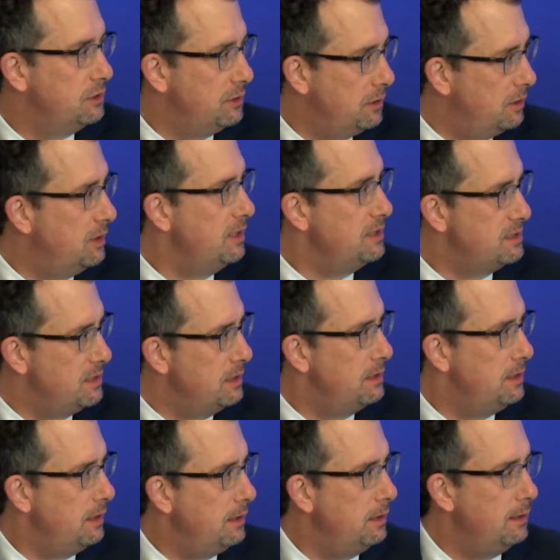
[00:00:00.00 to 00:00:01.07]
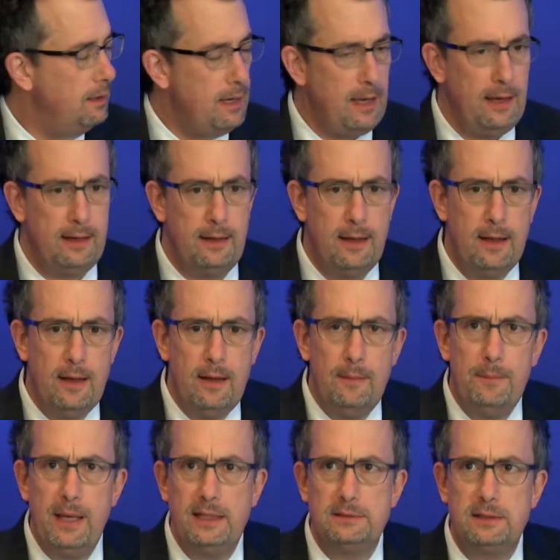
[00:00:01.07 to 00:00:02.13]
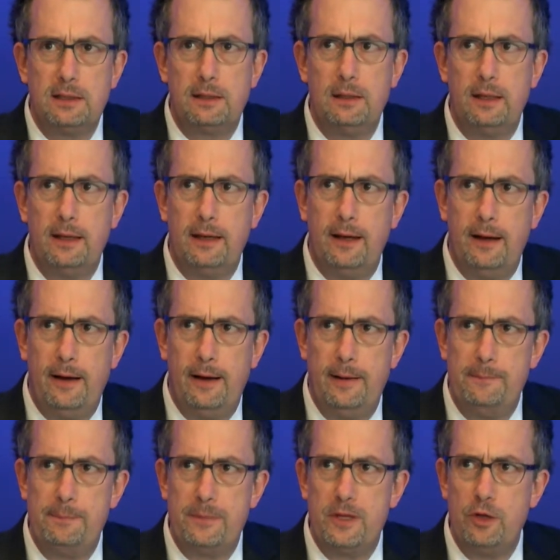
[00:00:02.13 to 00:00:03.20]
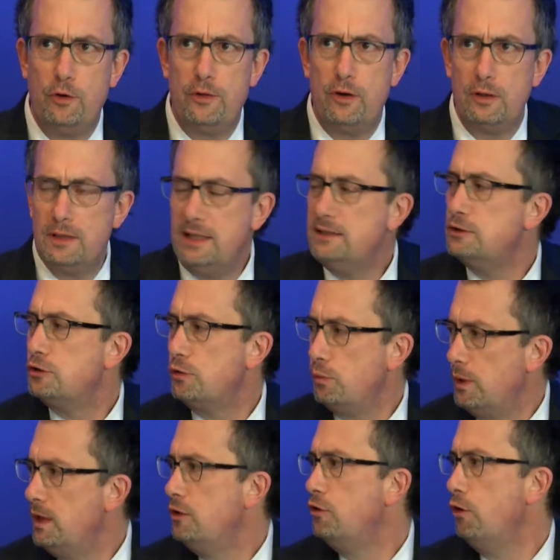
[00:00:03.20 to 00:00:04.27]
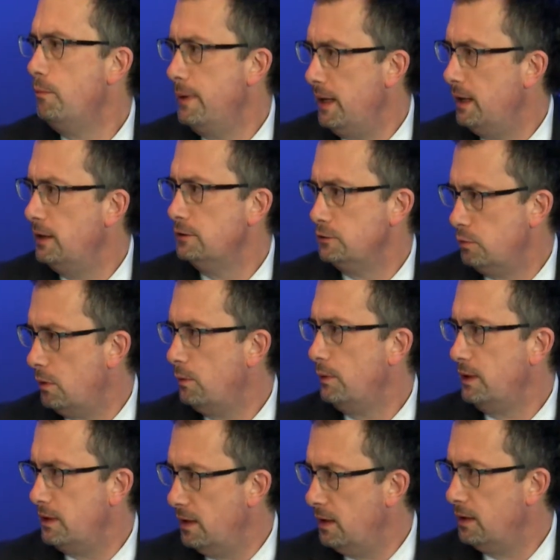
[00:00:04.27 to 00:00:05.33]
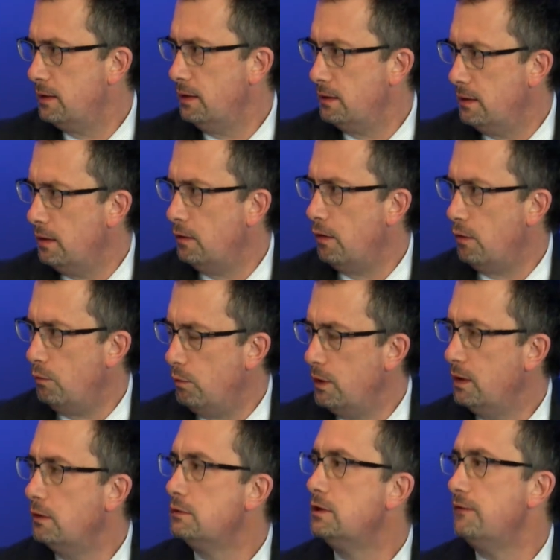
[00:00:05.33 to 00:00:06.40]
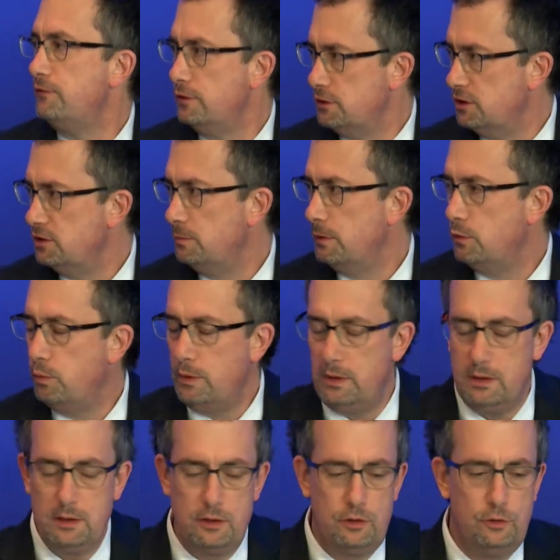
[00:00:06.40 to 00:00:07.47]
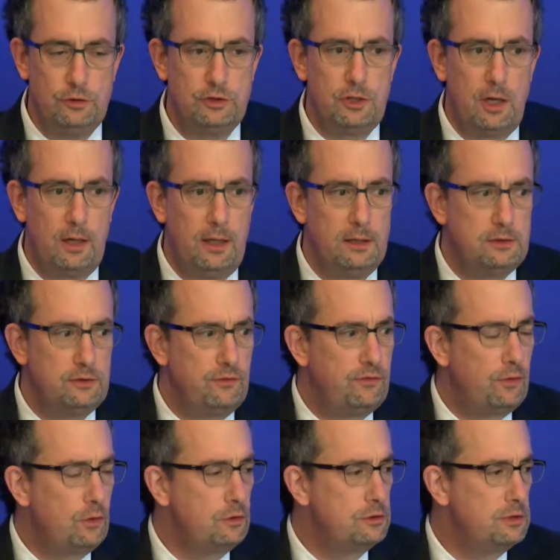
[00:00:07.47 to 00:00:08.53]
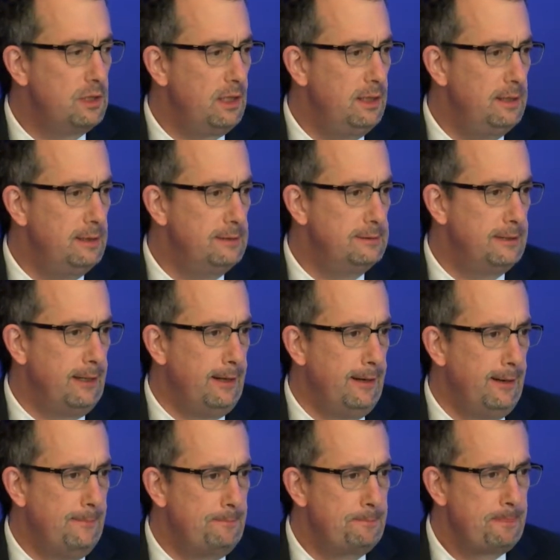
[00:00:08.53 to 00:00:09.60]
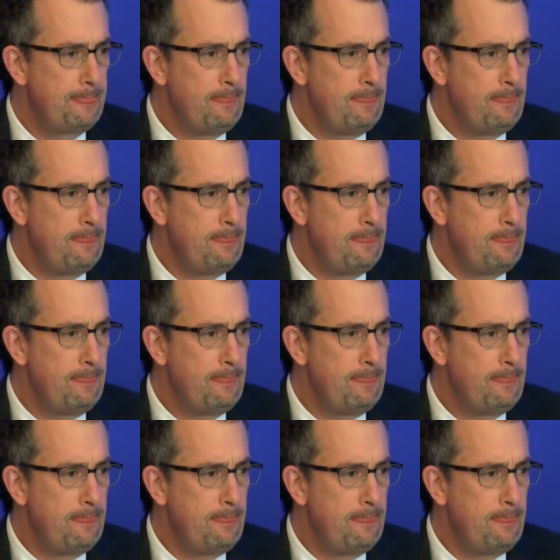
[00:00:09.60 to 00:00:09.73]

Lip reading: at the TCT, and basically, there are at least 3 domains where we think that there are real differences between the 2 studies. First is the